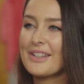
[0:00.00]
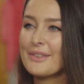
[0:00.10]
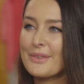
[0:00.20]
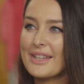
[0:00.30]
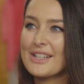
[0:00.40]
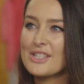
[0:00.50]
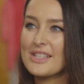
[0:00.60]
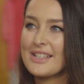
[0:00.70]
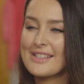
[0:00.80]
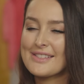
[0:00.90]
I don't think
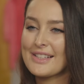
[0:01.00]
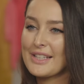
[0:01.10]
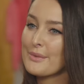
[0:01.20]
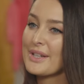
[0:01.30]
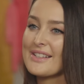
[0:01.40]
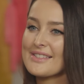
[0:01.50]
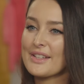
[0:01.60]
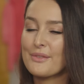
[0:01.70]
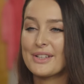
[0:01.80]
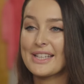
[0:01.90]
she necessarily wears
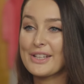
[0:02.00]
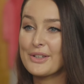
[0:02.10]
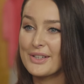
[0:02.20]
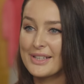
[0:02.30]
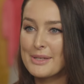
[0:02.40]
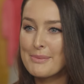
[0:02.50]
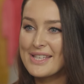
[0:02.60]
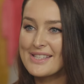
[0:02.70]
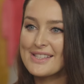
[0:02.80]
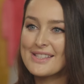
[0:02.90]
like really girly
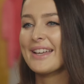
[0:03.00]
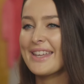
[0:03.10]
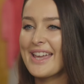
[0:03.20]
pieces.